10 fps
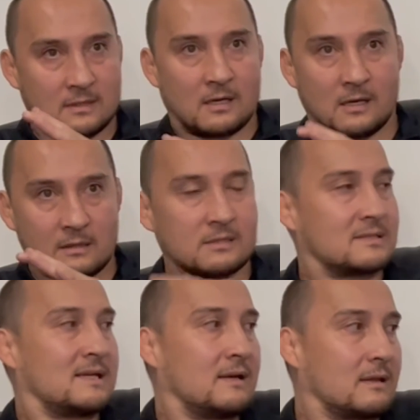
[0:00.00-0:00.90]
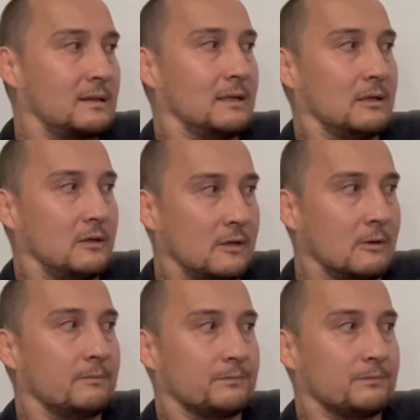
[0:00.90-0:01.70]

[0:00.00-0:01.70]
the zenith, you know?